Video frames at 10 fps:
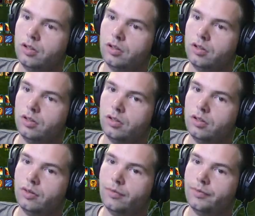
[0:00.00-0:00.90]

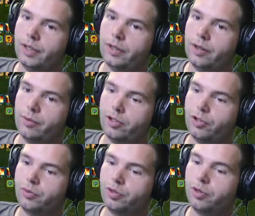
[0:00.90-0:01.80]
Um, Alright, what
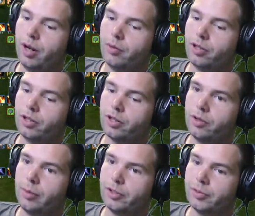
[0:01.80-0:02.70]
should we grab? We're gonna
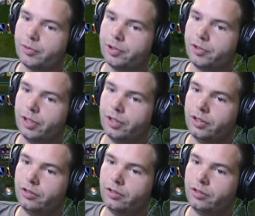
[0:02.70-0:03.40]
grab this priest right here.